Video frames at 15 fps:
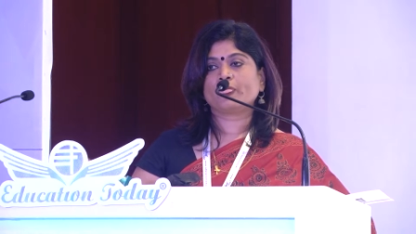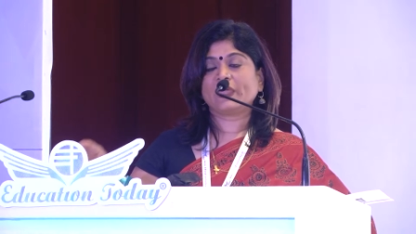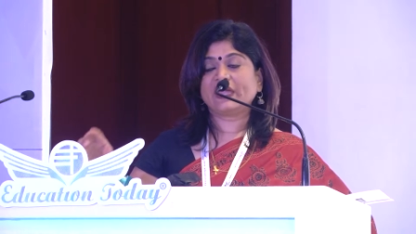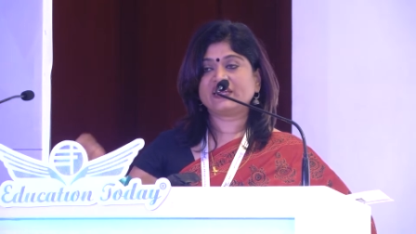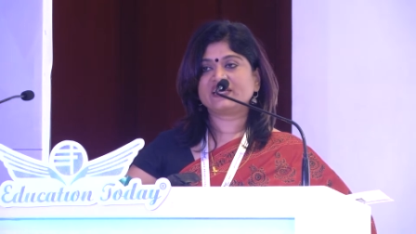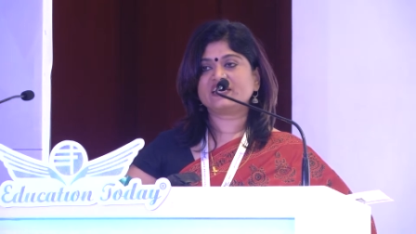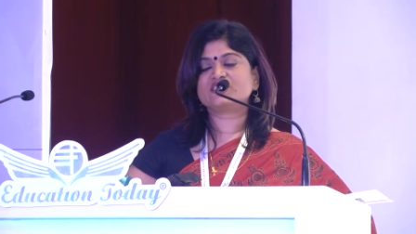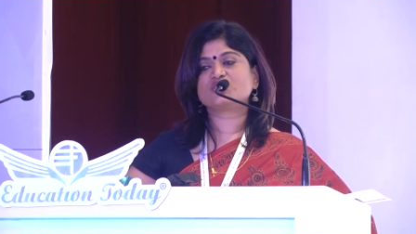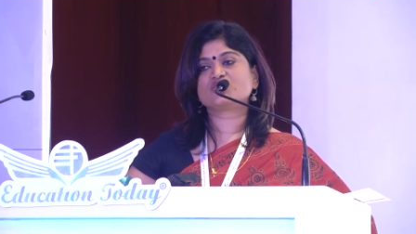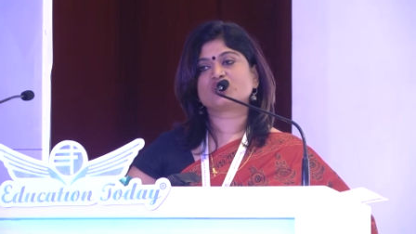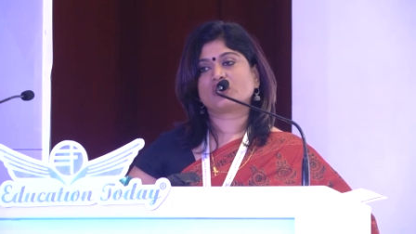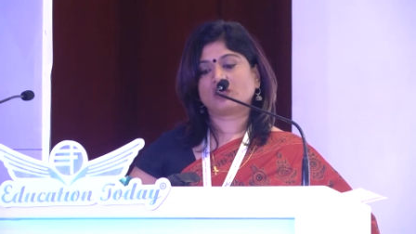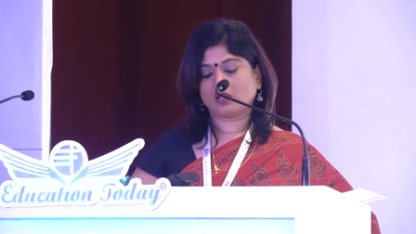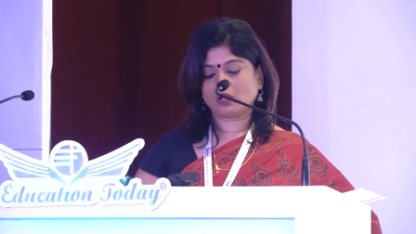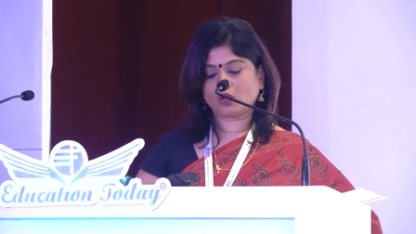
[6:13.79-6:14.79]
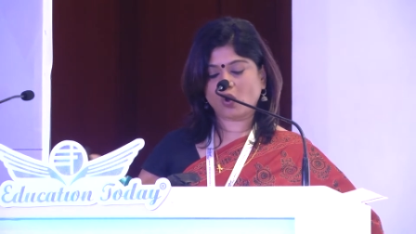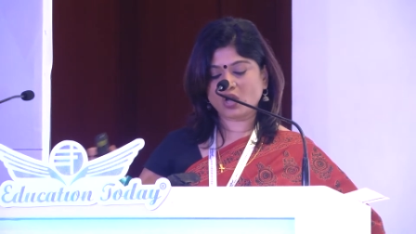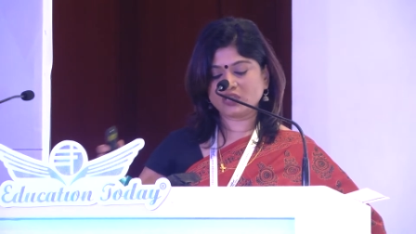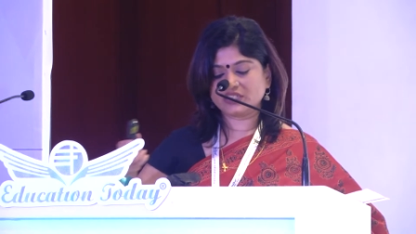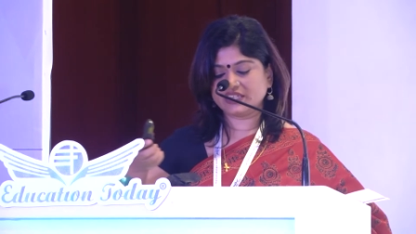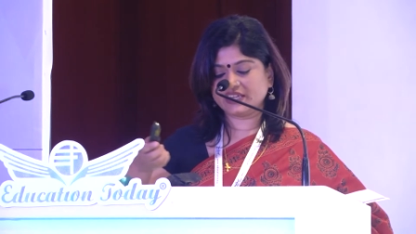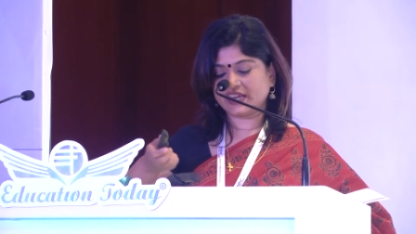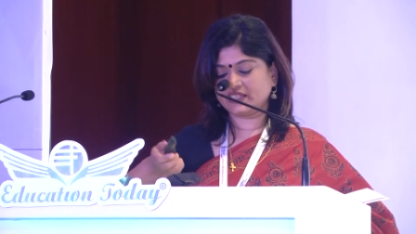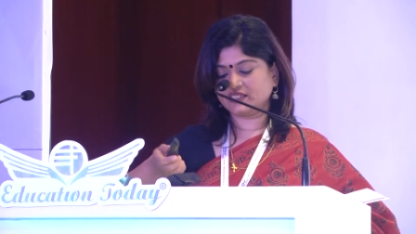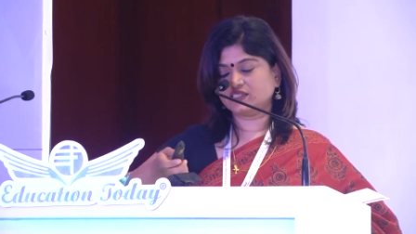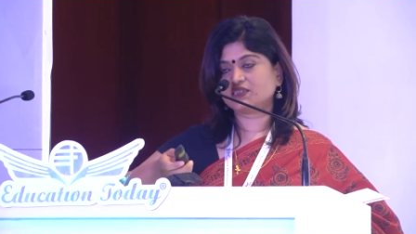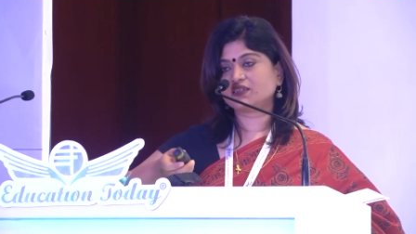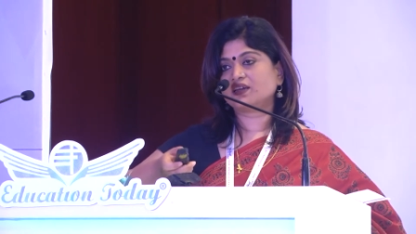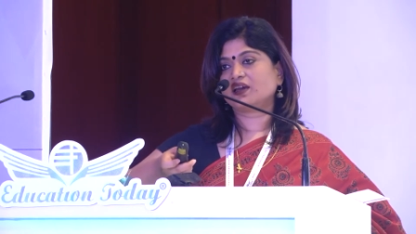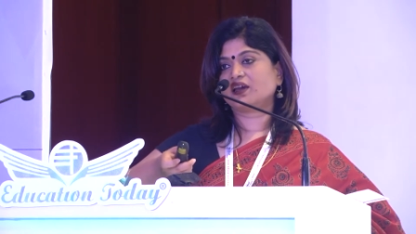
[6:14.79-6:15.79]
It is a
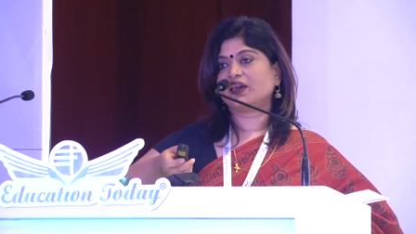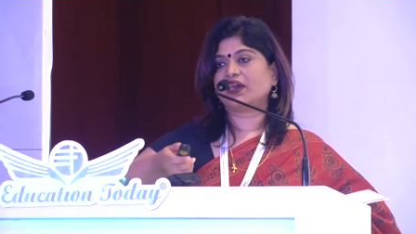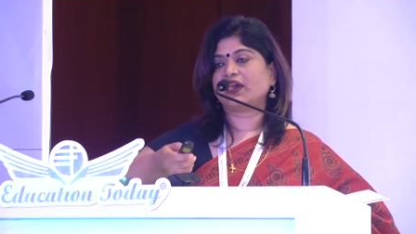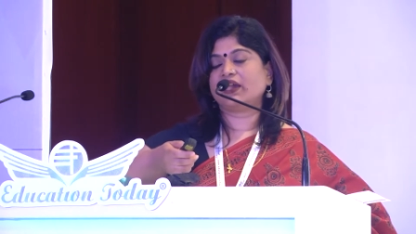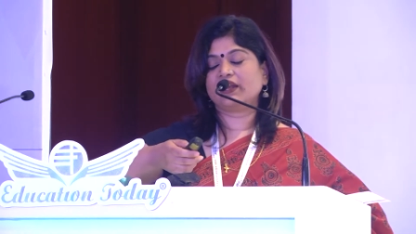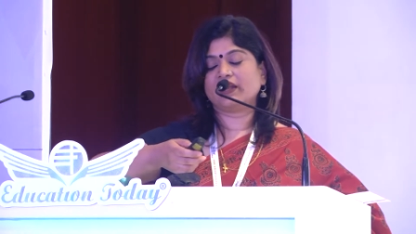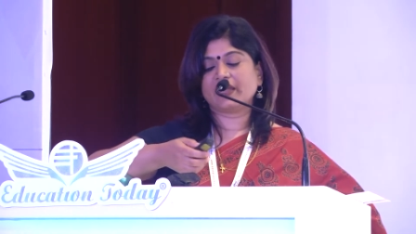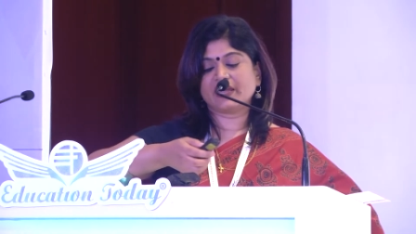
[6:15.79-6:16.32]
continent in